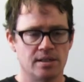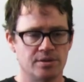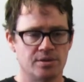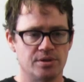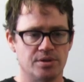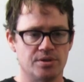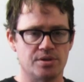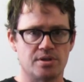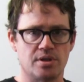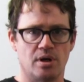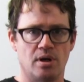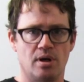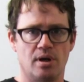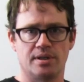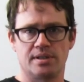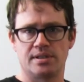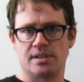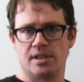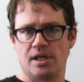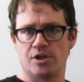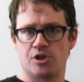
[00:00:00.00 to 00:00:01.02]
to
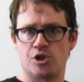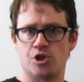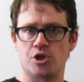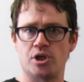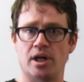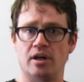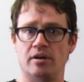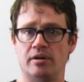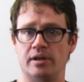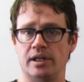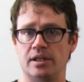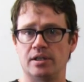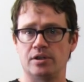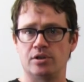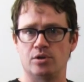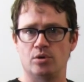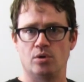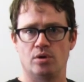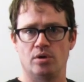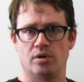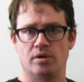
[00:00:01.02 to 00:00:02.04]
start sharing
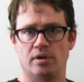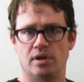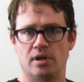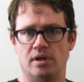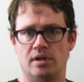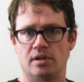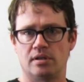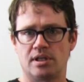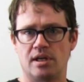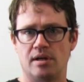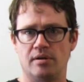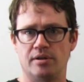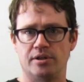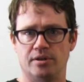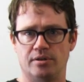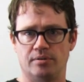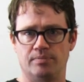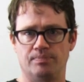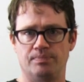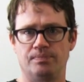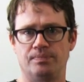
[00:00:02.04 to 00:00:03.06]
your
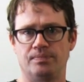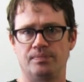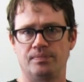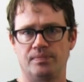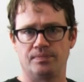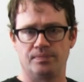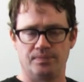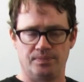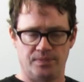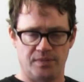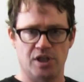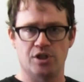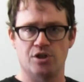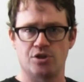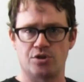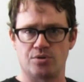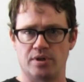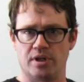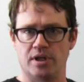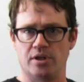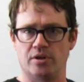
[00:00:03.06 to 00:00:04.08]

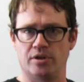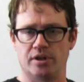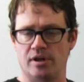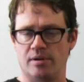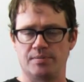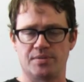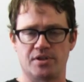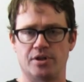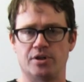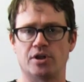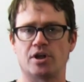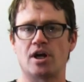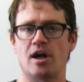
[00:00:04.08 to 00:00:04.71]
industry or your